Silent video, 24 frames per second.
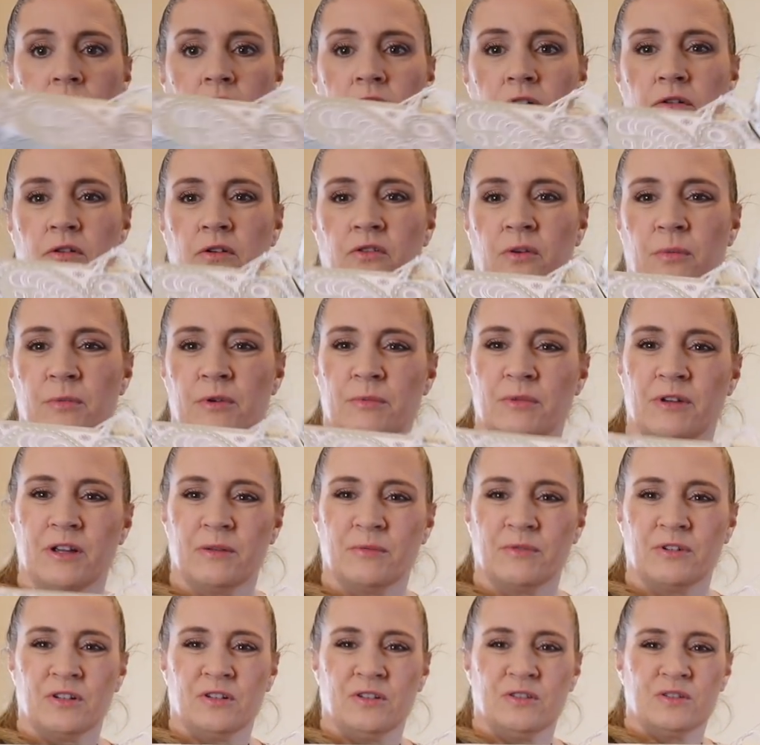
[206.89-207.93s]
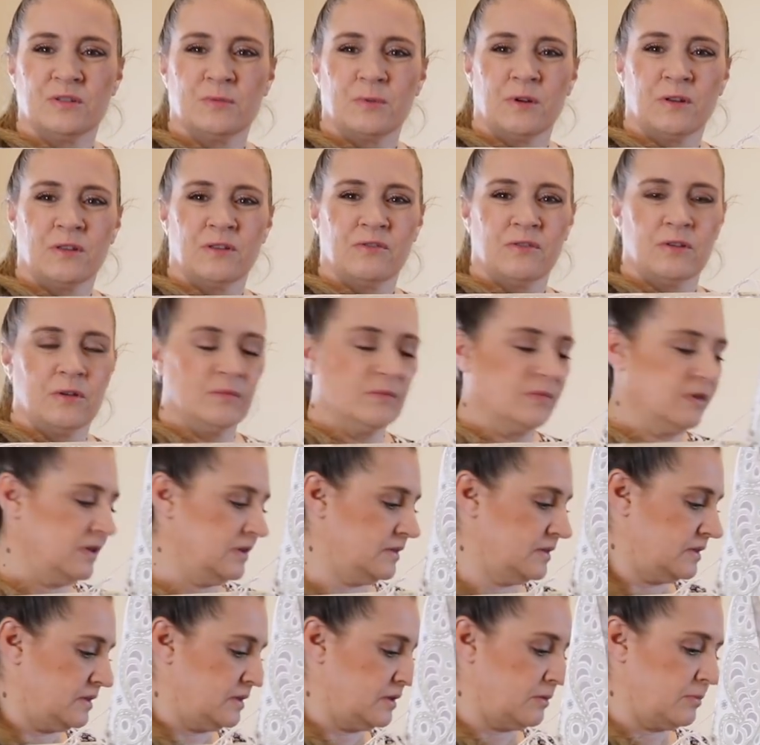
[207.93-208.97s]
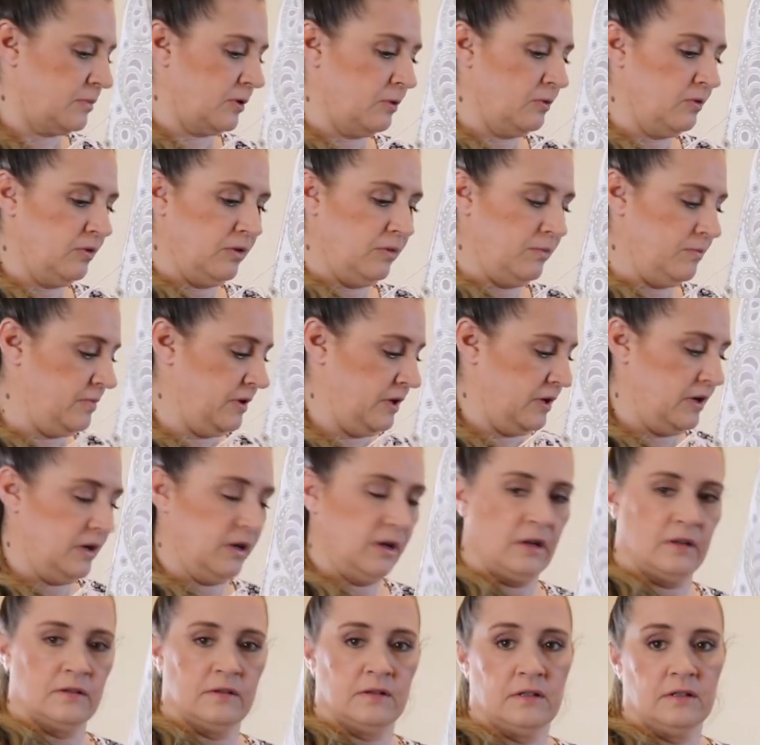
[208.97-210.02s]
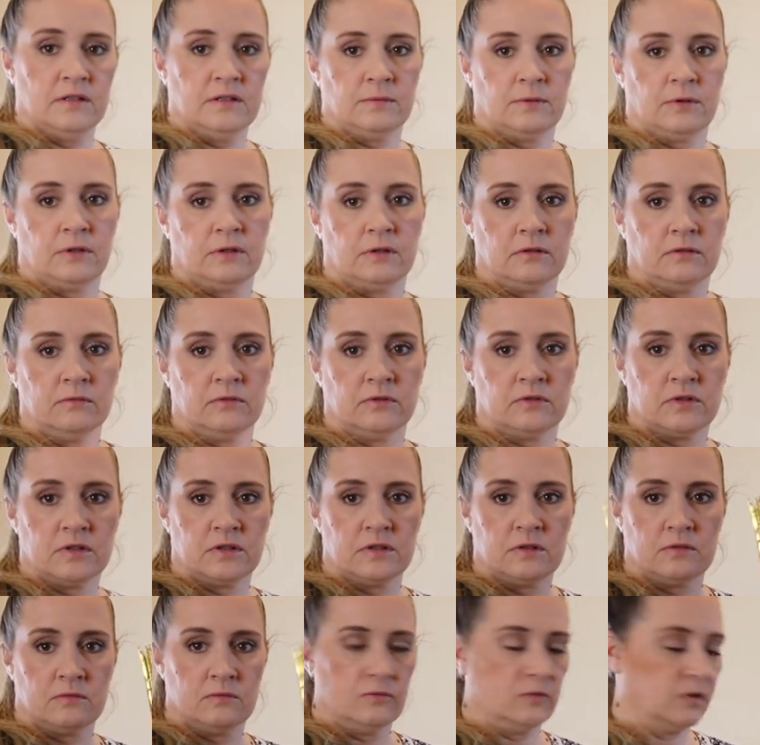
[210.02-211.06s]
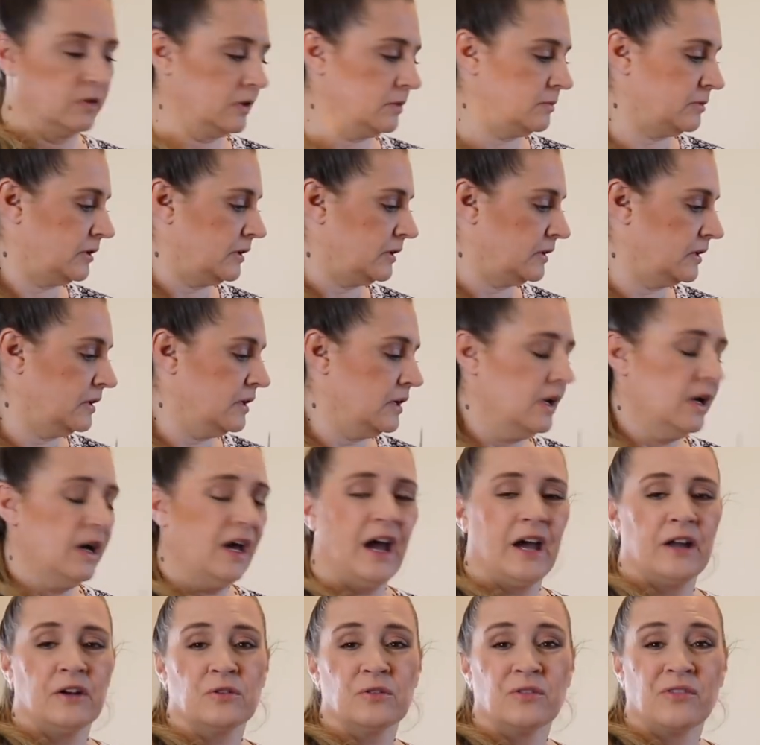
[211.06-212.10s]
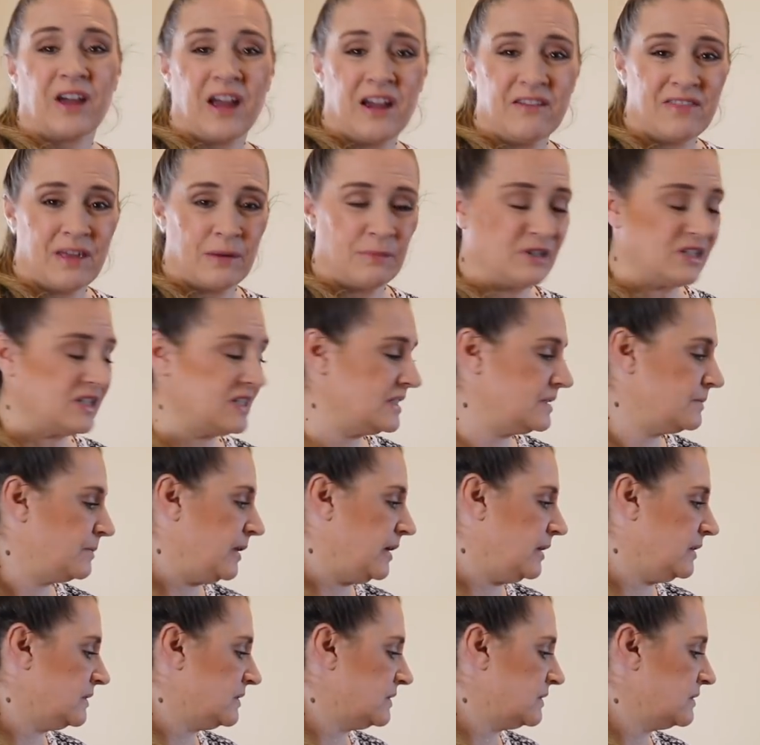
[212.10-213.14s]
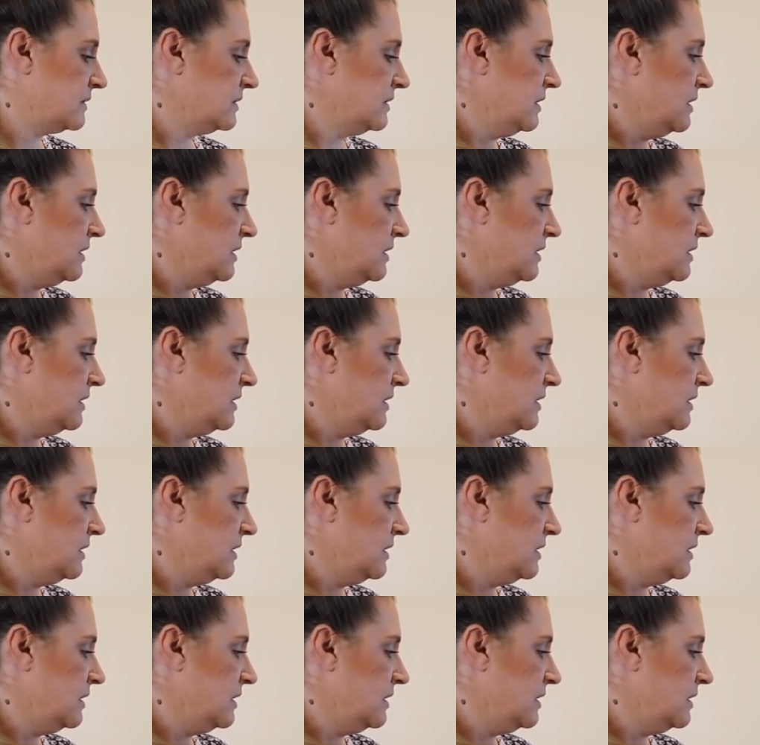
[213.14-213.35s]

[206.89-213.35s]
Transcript: I don't know if I'm gonna be able to use both of them because they're both big, and this one was really big. I don't know if I have that much space.